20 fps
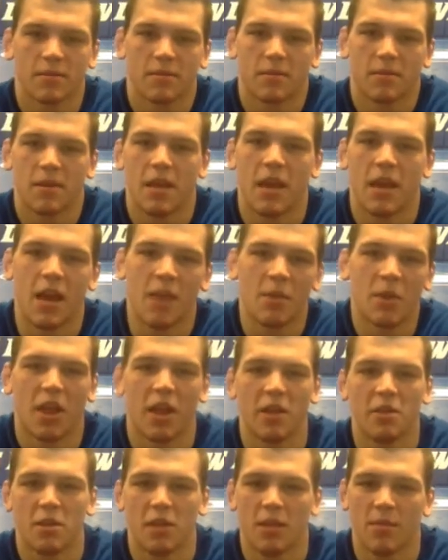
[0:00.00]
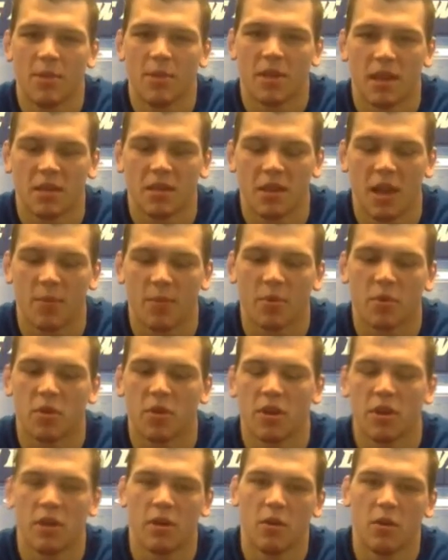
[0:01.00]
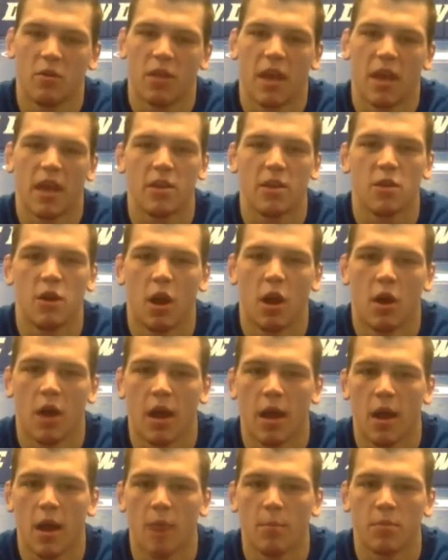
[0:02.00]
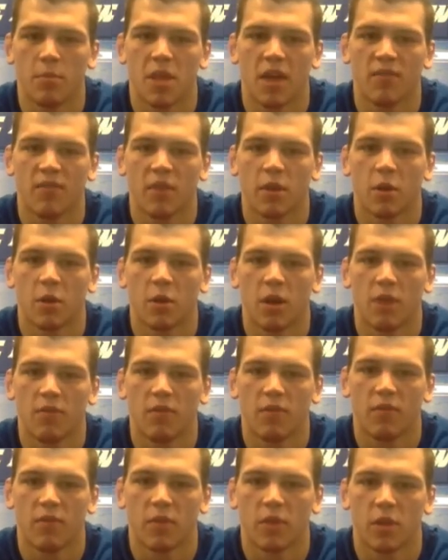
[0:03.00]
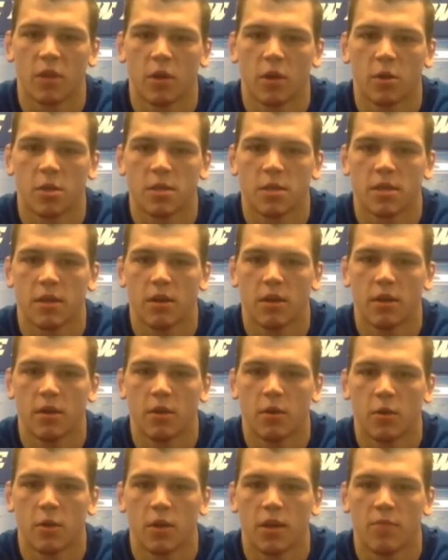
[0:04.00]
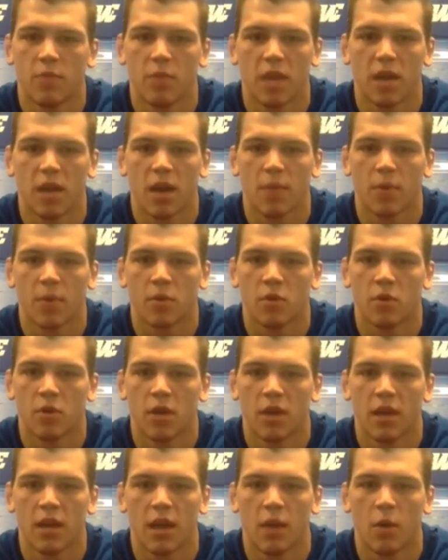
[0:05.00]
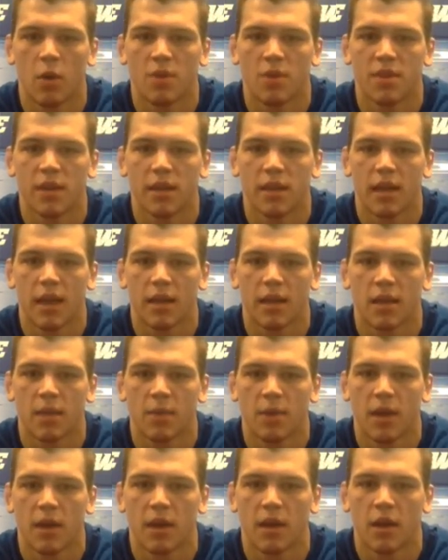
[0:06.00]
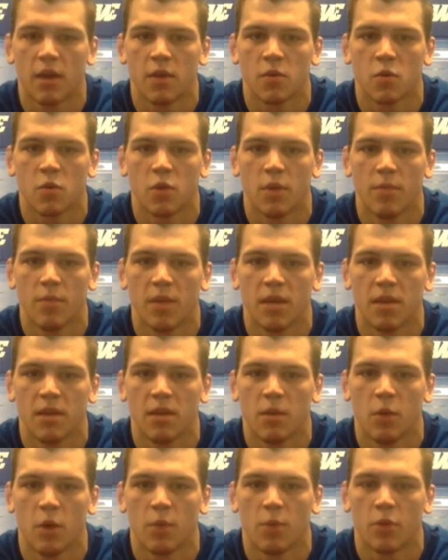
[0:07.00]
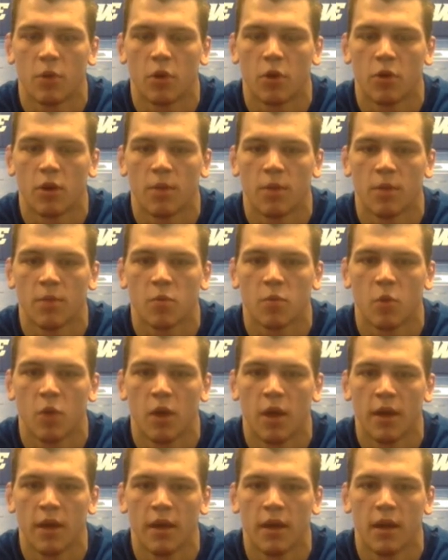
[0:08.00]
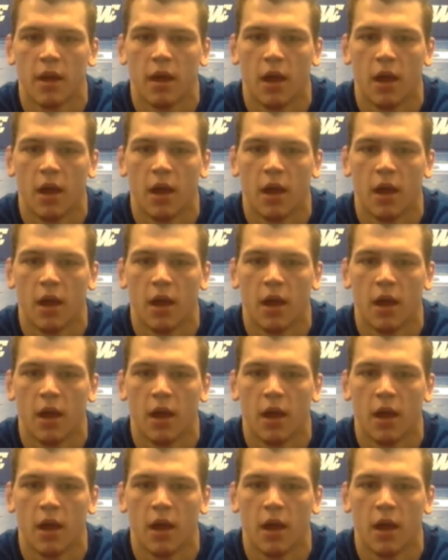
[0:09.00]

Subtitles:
Yeah, I'm glad you let me take the opportunity to do that. You know, I'm definitely grateful for the coaches here at Duke giving me an opportunity. I wasn't a guy coming out of high school that many D1 programs wanted.